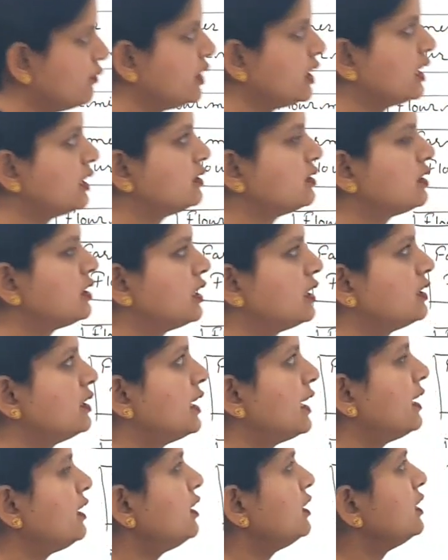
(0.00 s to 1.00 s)
We can say
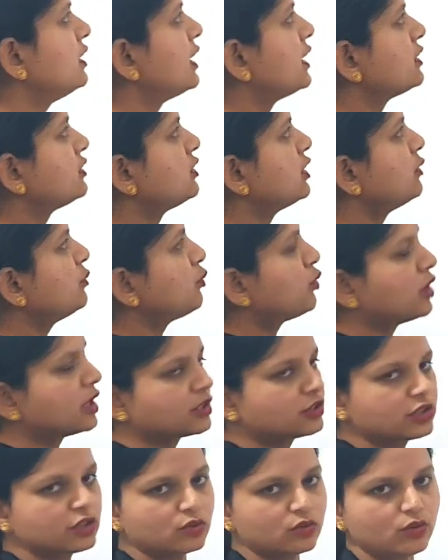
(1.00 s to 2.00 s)
that he has done
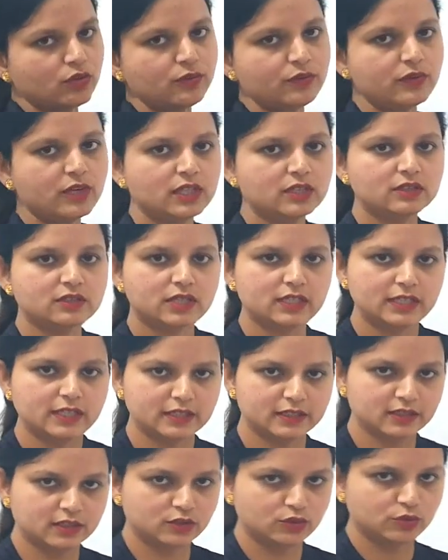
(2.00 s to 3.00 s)
production of three
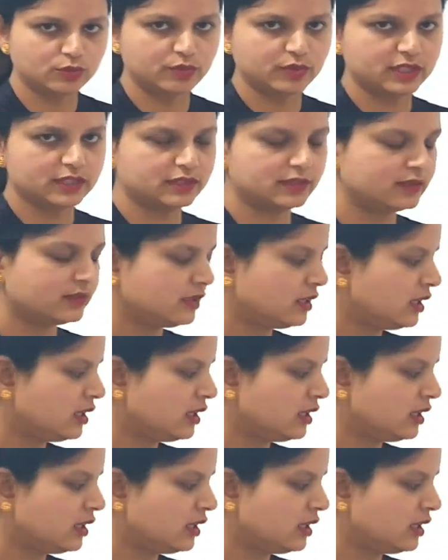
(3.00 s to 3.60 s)
hundred rupees.